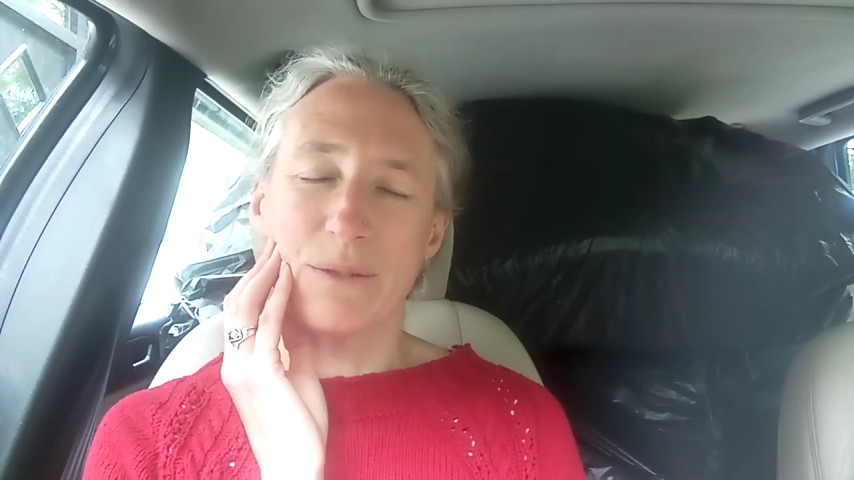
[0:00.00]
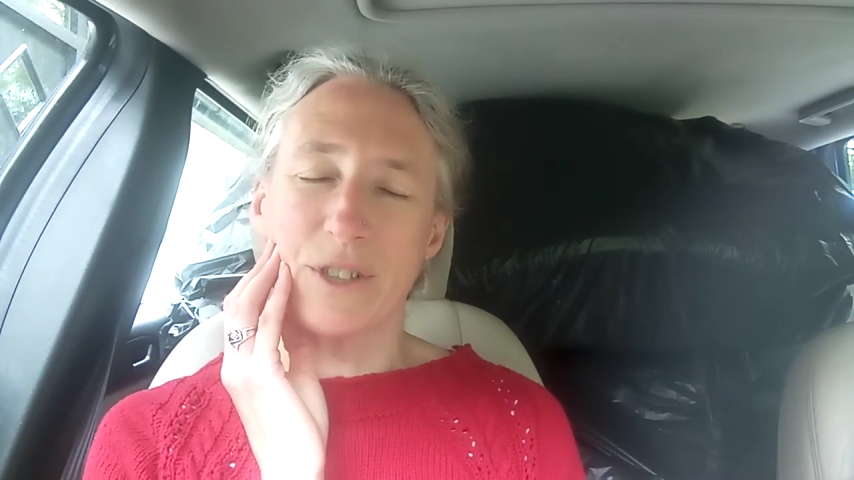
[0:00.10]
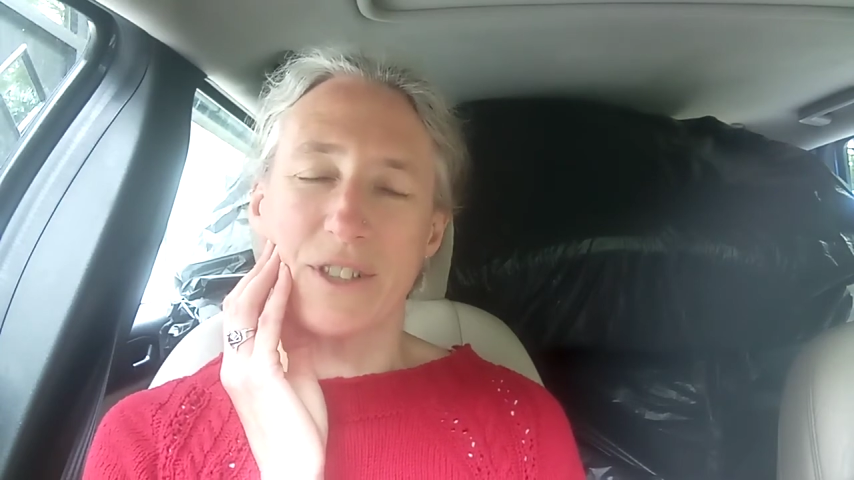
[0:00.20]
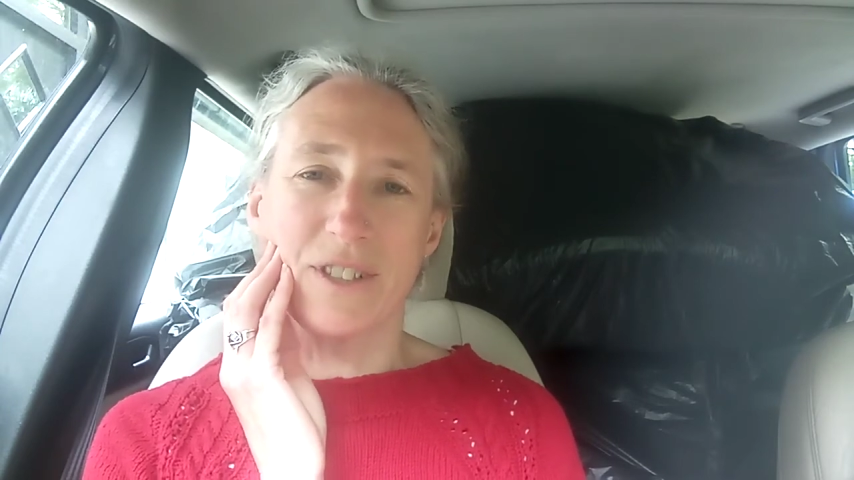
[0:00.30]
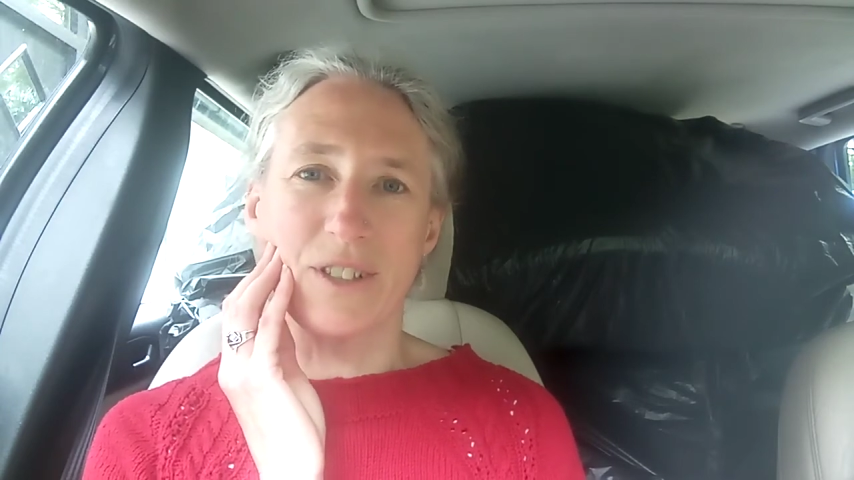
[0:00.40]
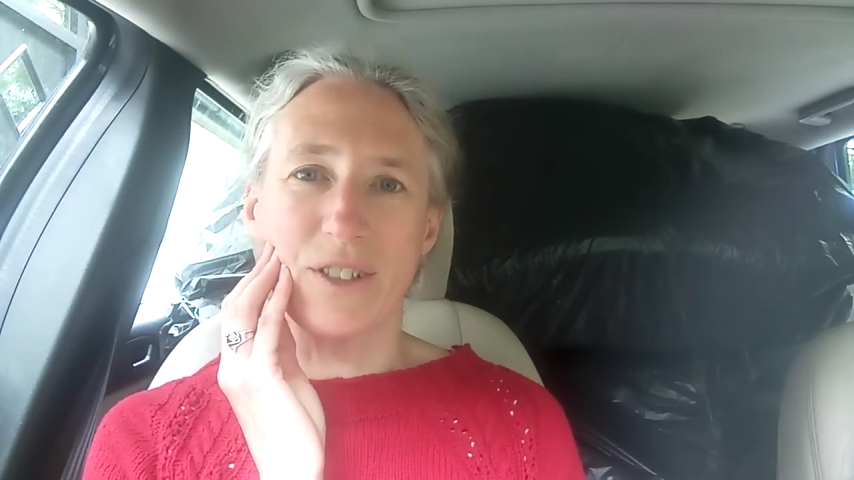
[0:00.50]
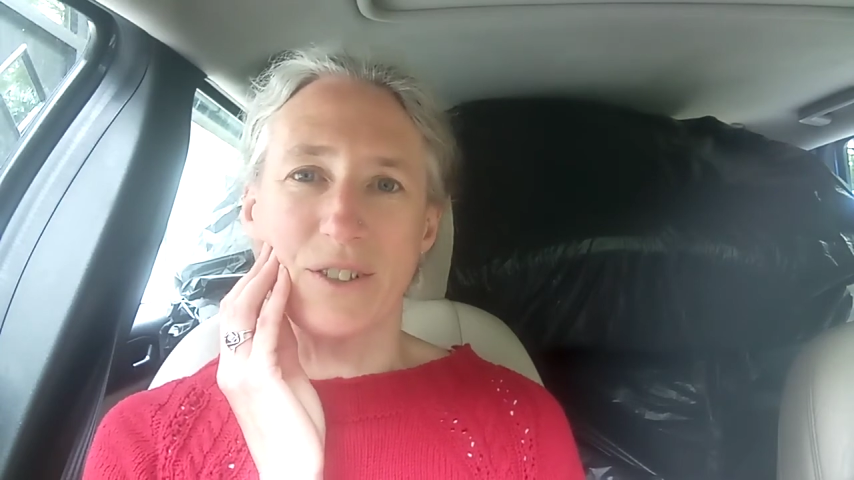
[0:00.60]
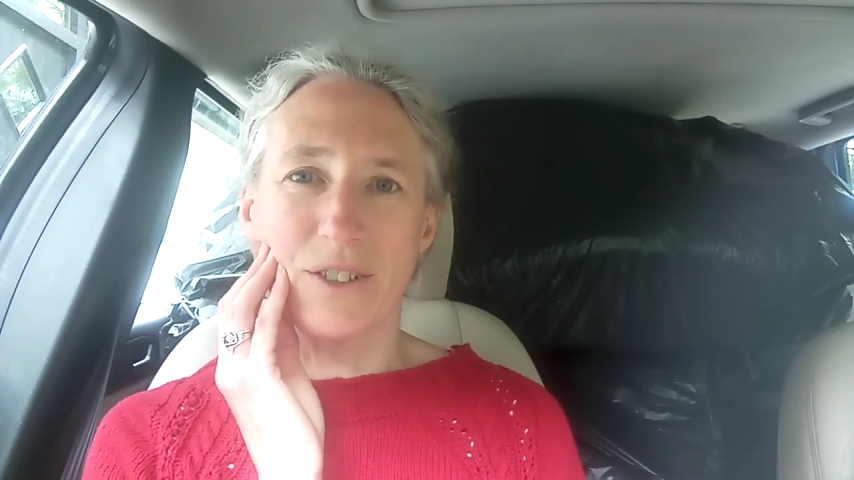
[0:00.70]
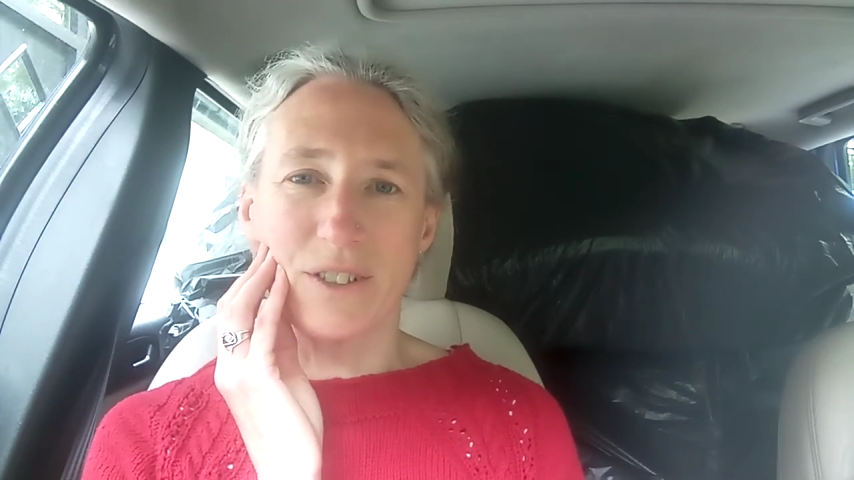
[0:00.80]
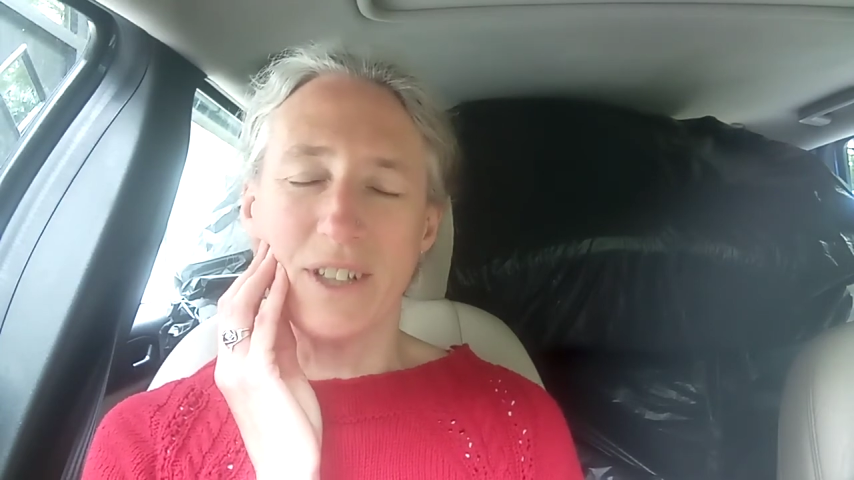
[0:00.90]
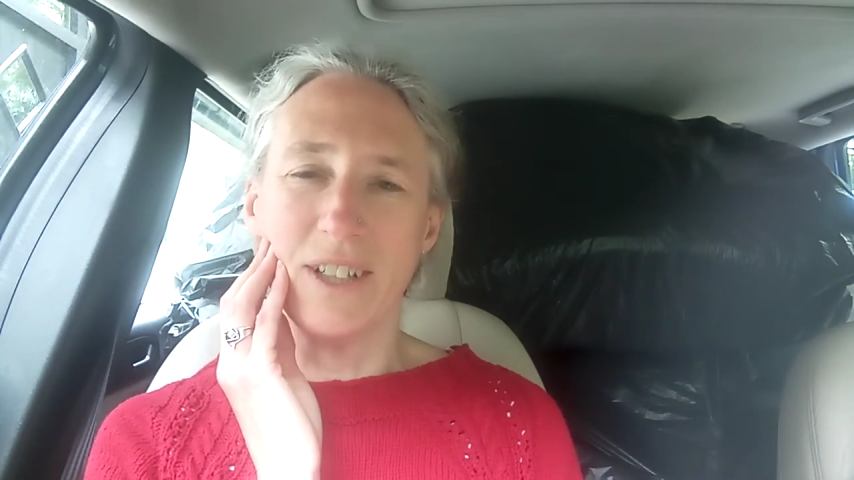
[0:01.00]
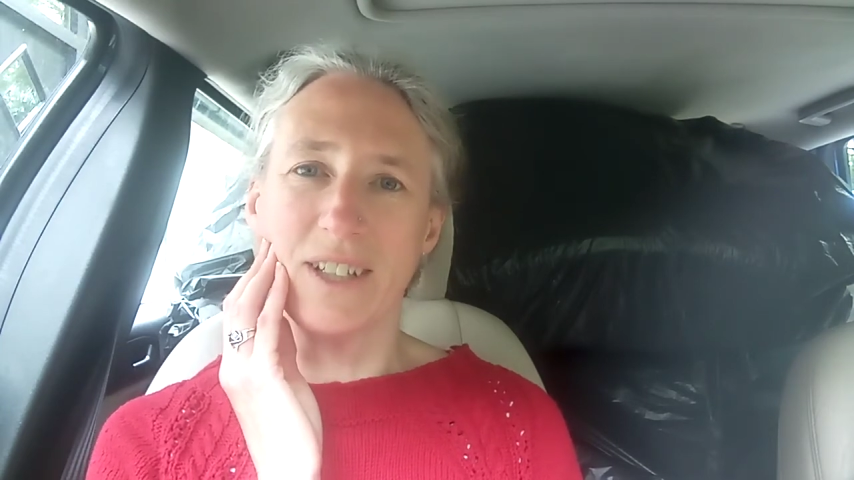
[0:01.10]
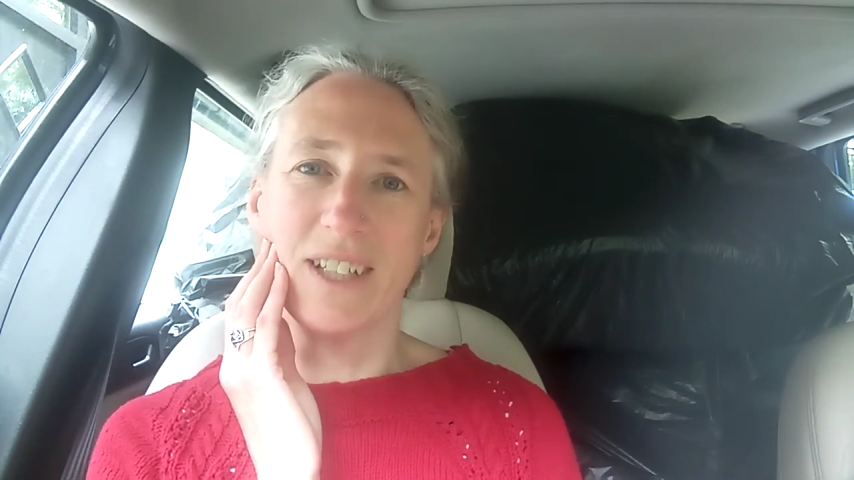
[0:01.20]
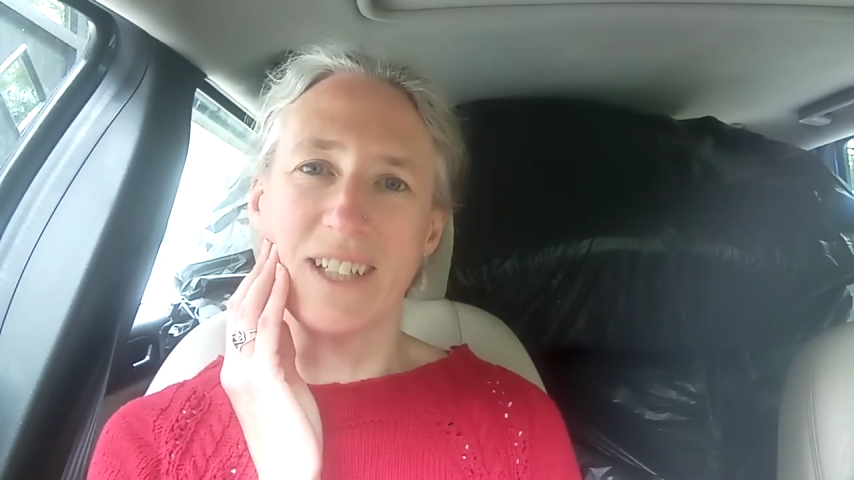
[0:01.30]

which is not good. and